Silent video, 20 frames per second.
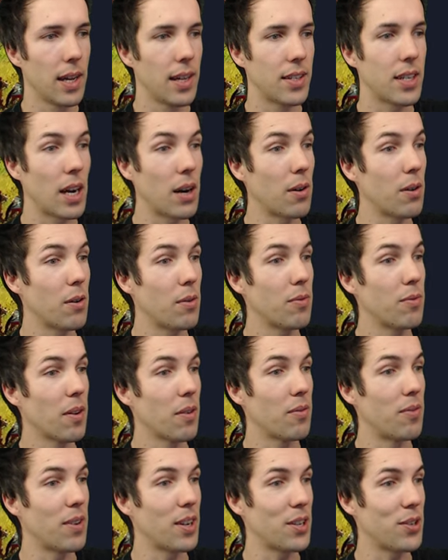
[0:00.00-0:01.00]
Tower of
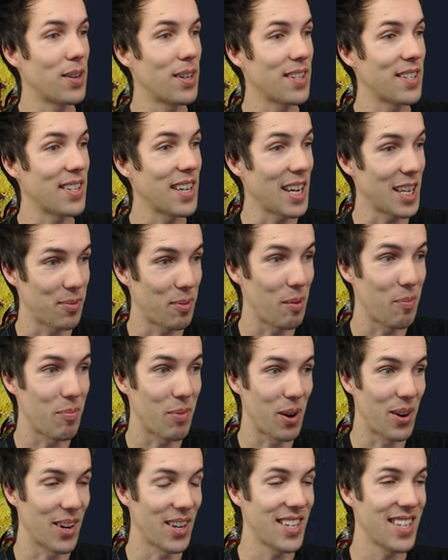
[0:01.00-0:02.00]
Victory attack speed
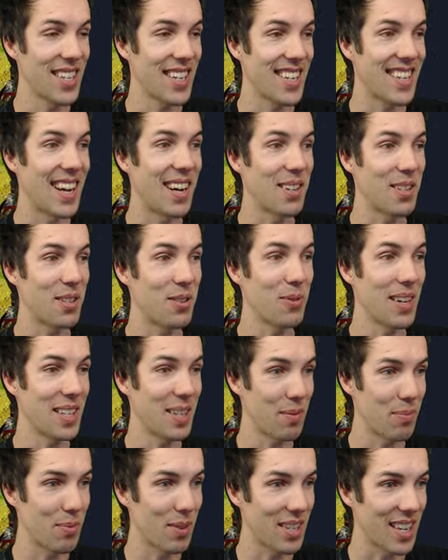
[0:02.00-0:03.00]
bonus is now
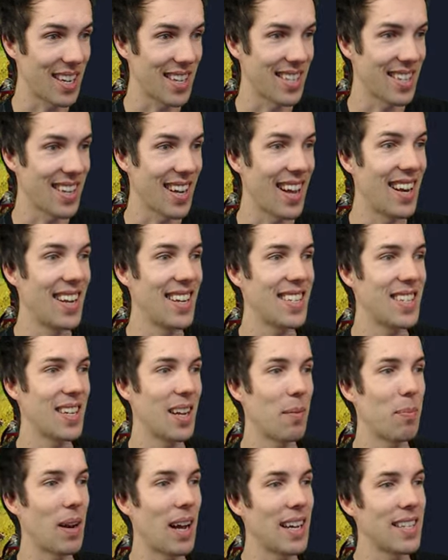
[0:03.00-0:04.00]
twenty percent and it's
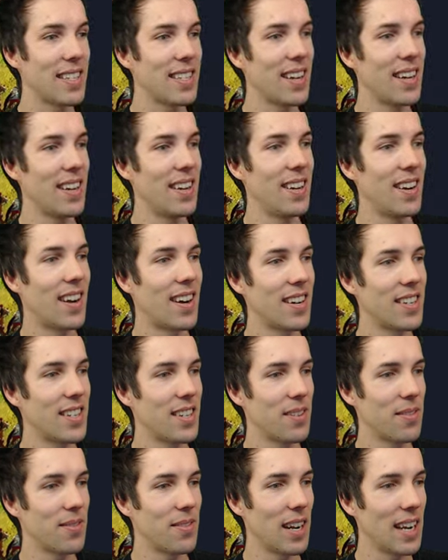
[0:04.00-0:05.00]
applied in a
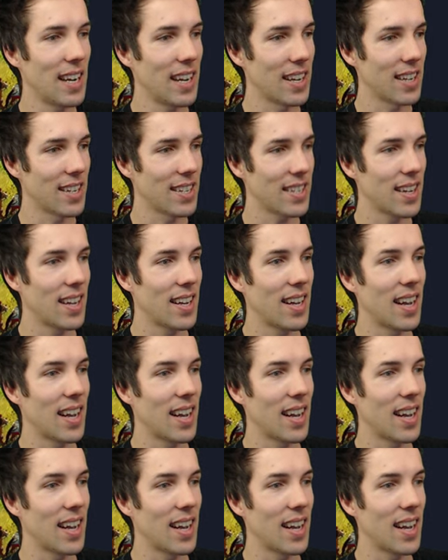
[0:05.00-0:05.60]
larger radius.